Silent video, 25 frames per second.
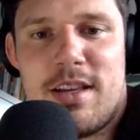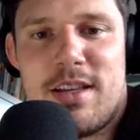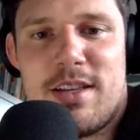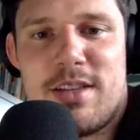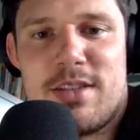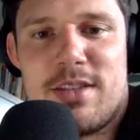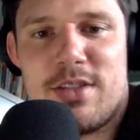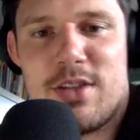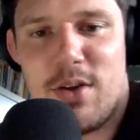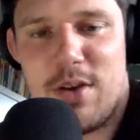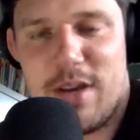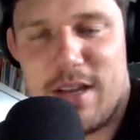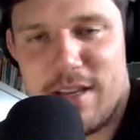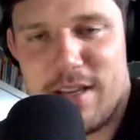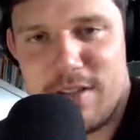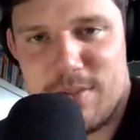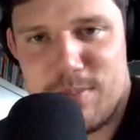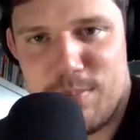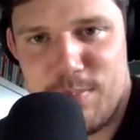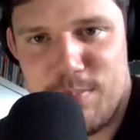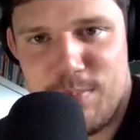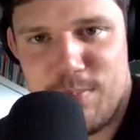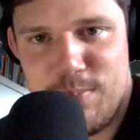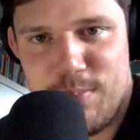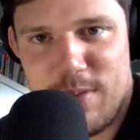So his
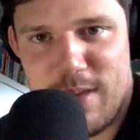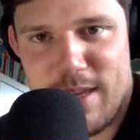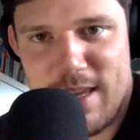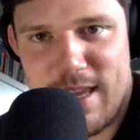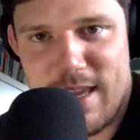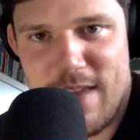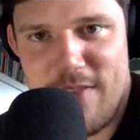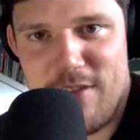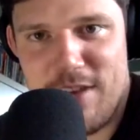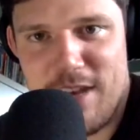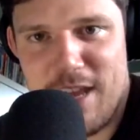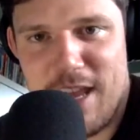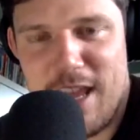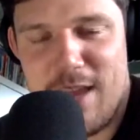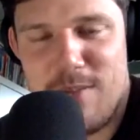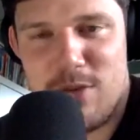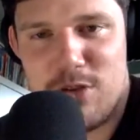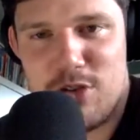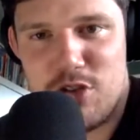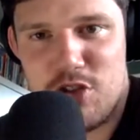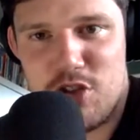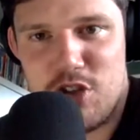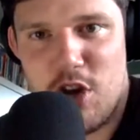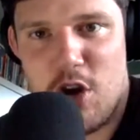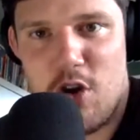given name
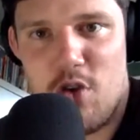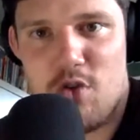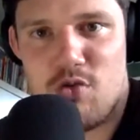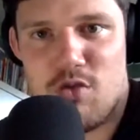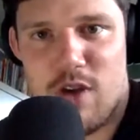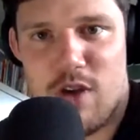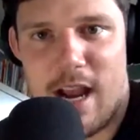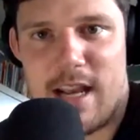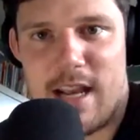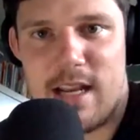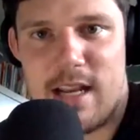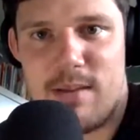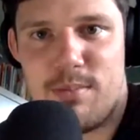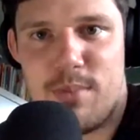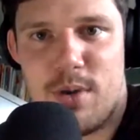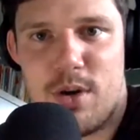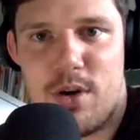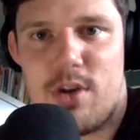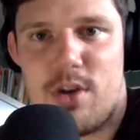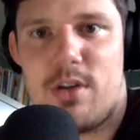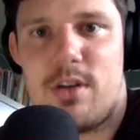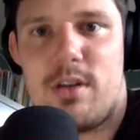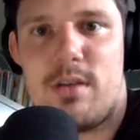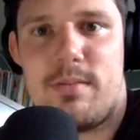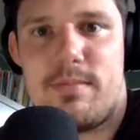is Joe Writing
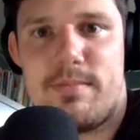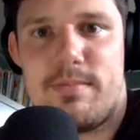Bird,